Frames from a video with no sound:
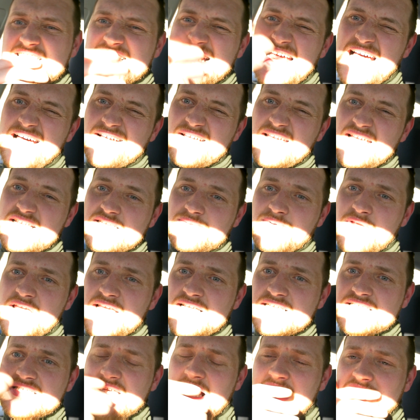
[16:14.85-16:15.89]

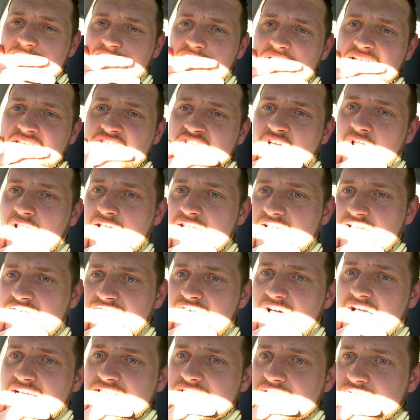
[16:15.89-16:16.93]
it sounds pretty solid
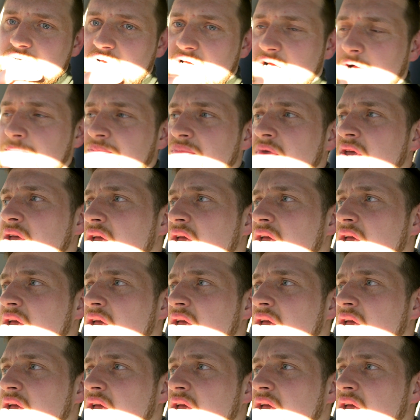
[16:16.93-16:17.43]
advice as well.